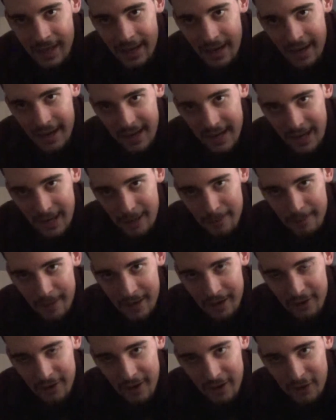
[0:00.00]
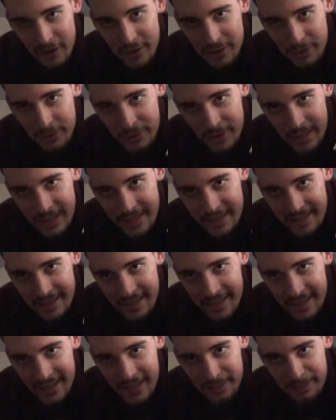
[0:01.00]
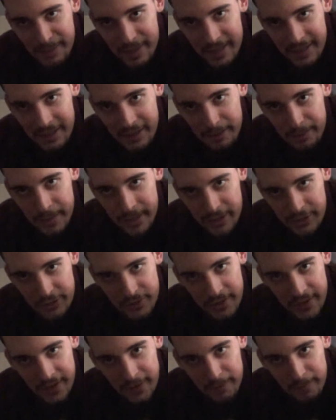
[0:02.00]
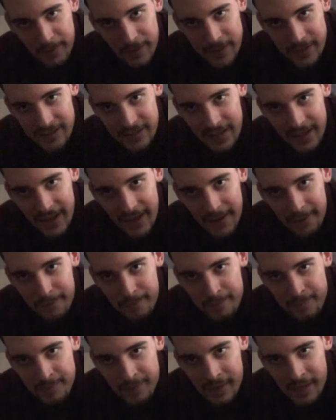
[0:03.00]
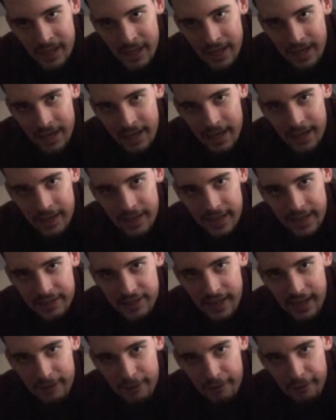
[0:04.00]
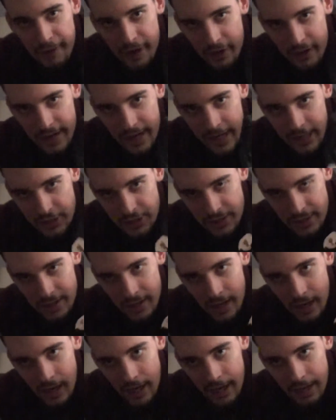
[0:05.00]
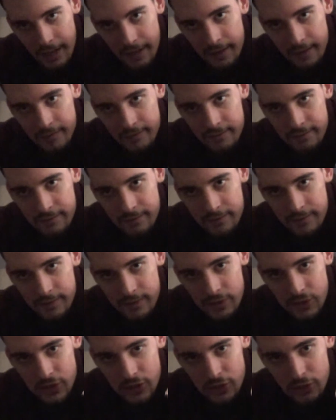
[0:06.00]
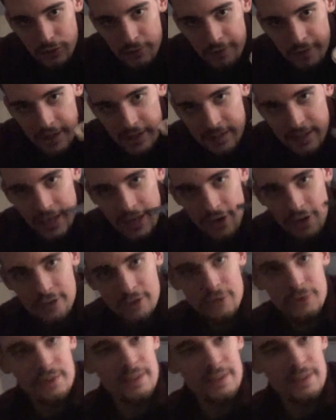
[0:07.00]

I don't know how clearly that's going to come in the picture there, but yeah, it's kind of a variation on the Two-Face character.